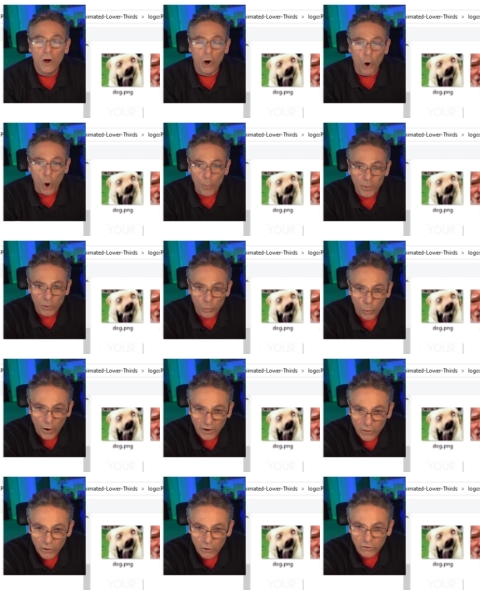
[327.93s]
Open
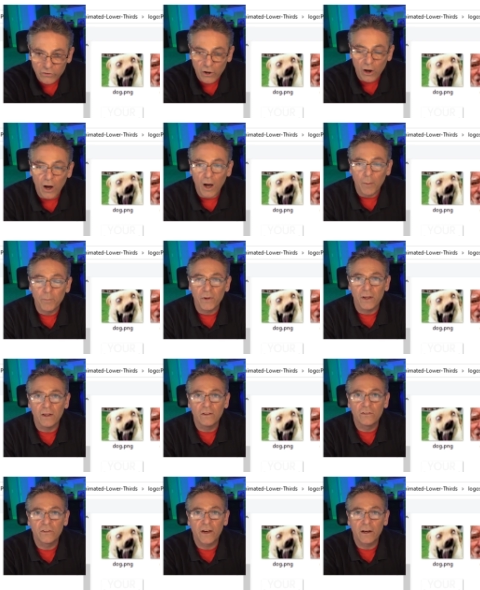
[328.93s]
one of those up
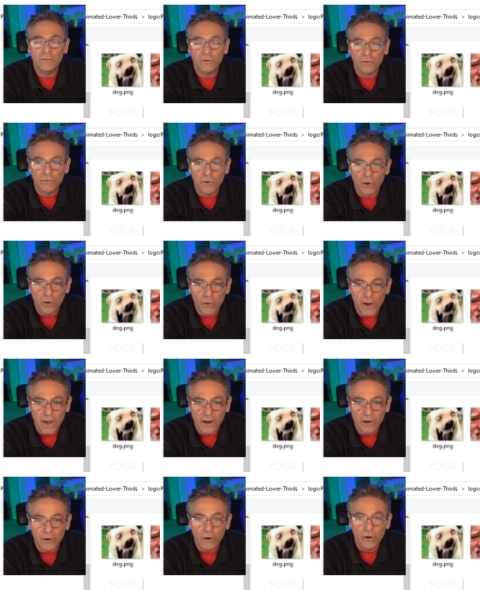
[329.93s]
inside of your photo
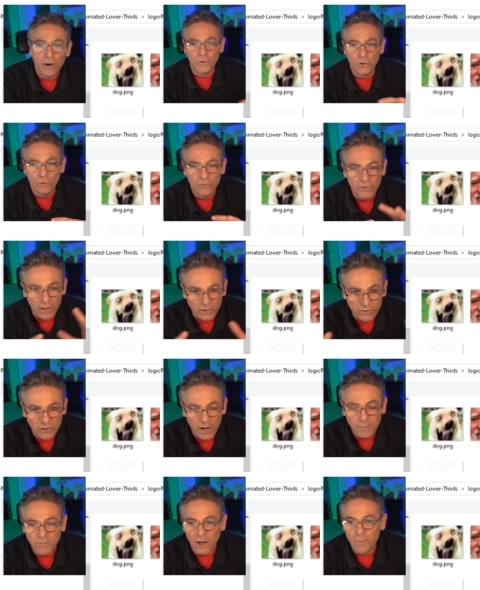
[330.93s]
editor, use that
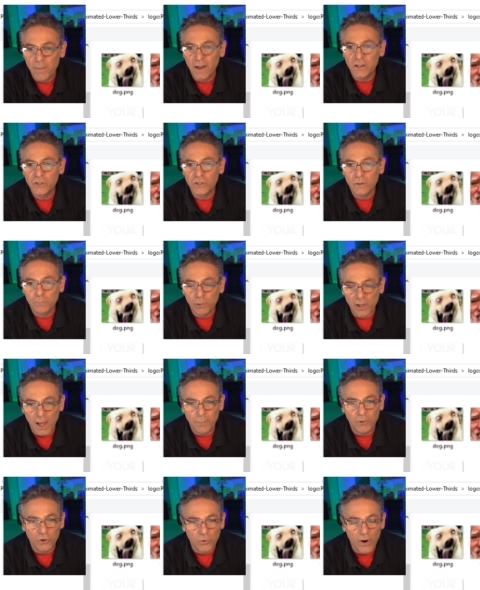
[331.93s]
same dimension,
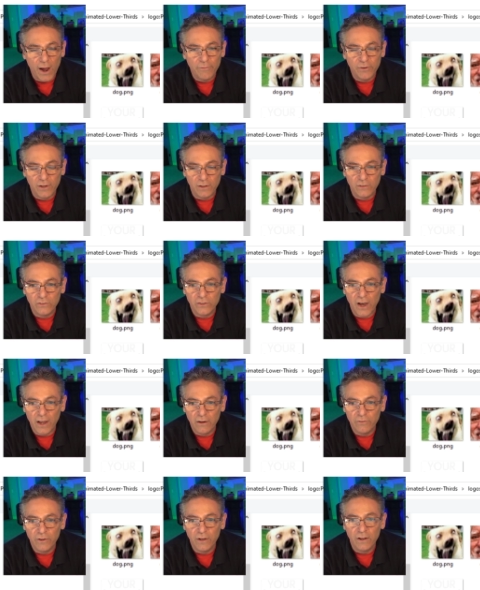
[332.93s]
plop your graphic inside
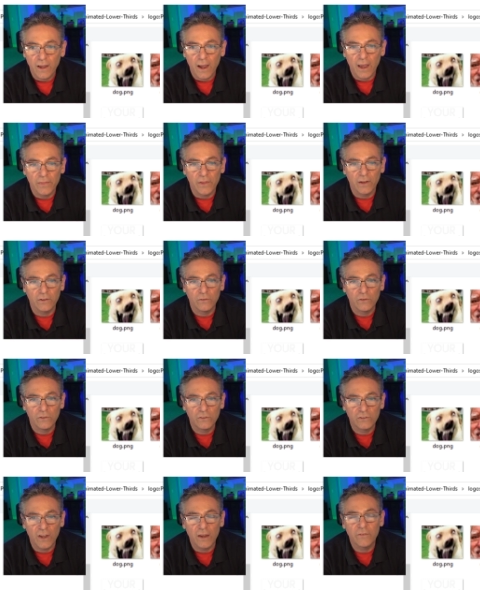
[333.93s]
of it, and then
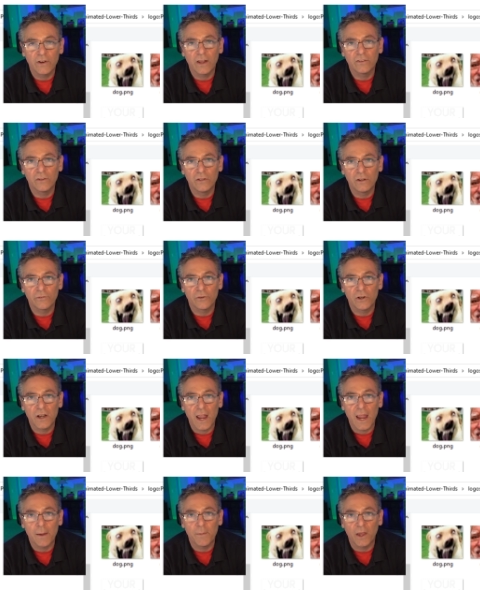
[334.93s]
save it as a different
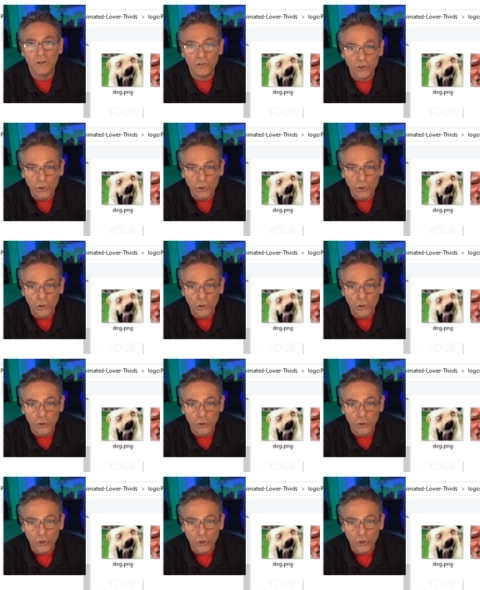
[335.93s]
name and